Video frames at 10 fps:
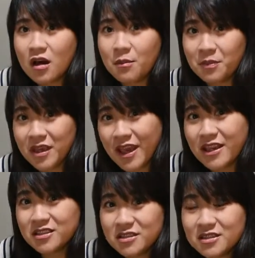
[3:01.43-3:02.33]

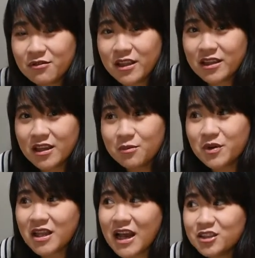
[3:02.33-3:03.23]
pH and stuff like that,
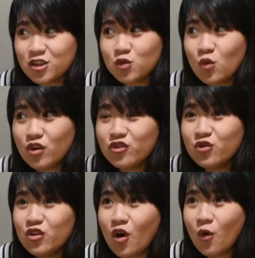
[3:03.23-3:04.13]
but I just want
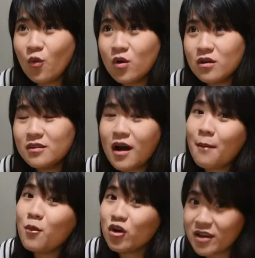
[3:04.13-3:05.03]
to know the
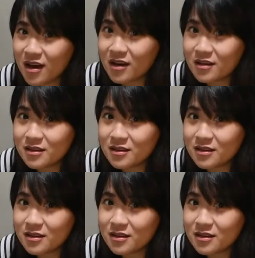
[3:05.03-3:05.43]
ammonia.